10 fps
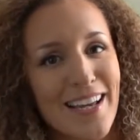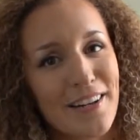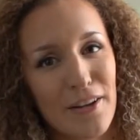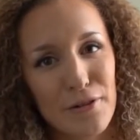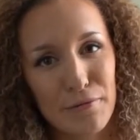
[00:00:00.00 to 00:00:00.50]
and
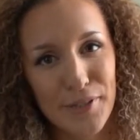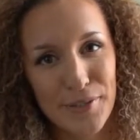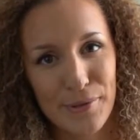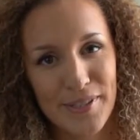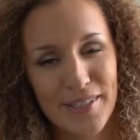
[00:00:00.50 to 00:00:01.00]
other
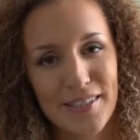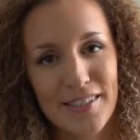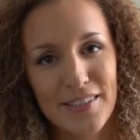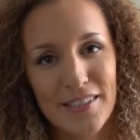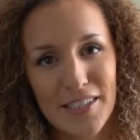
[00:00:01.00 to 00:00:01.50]
resources
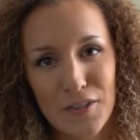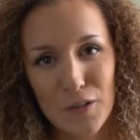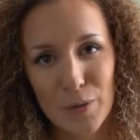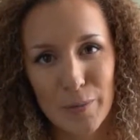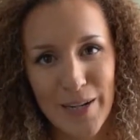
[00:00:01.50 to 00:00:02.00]
that the teacher
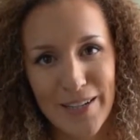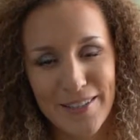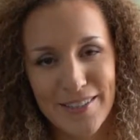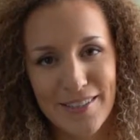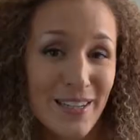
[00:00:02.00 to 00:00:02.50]
prepares.